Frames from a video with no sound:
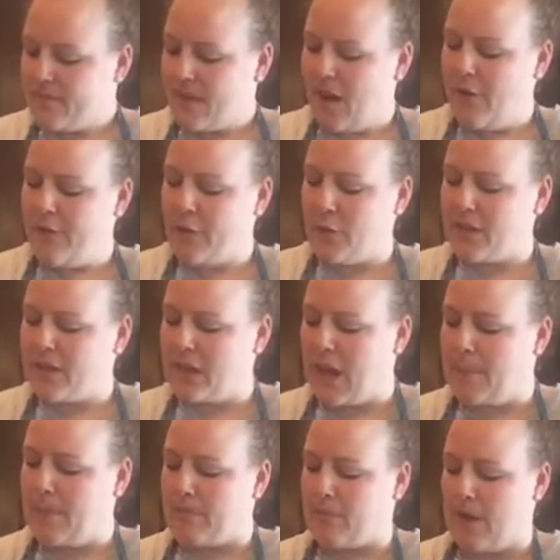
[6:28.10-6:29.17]
a fourth a cup
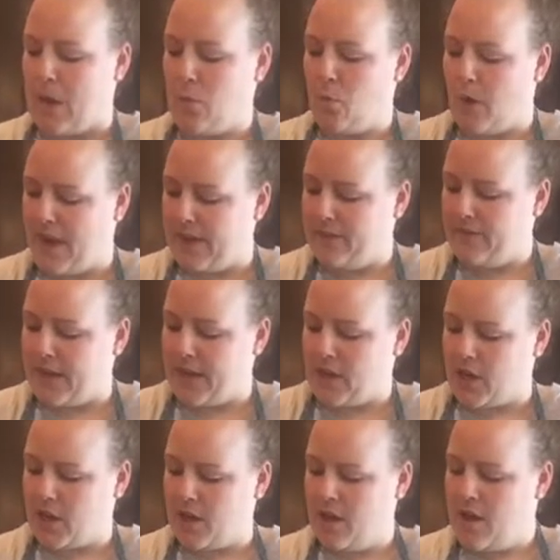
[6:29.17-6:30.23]
of red wine
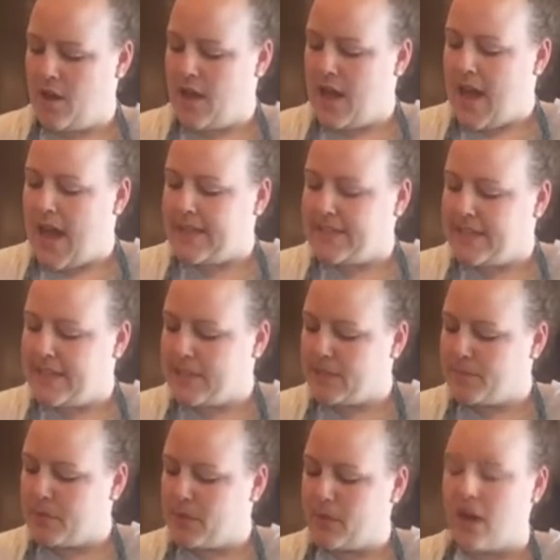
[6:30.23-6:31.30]
vinegar, a
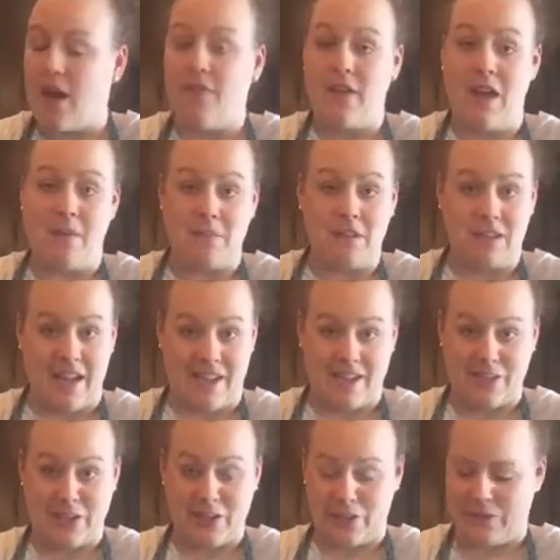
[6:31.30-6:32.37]
teaspoon of Himalayan
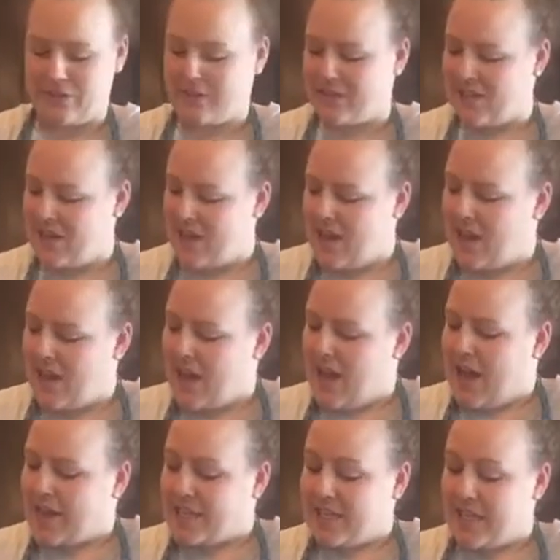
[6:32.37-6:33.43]
salt,
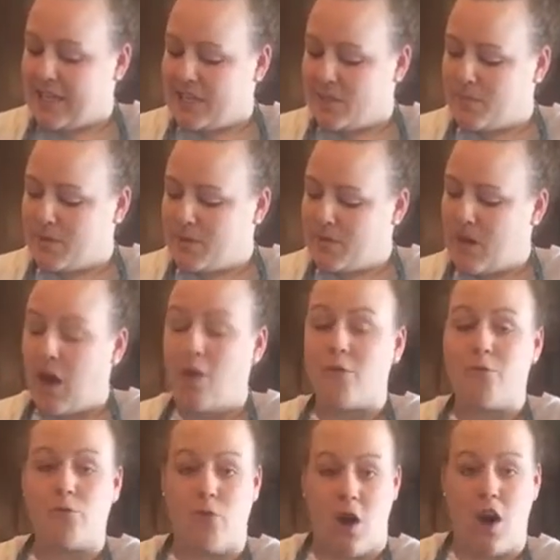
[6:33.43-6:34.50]
a teaspoon of
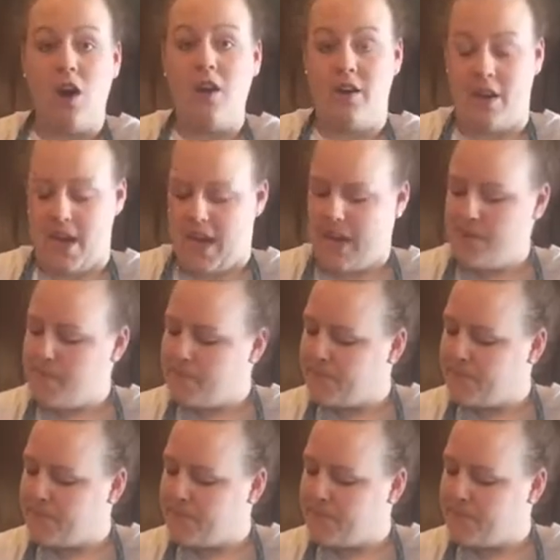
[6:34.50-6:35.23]
raw honey,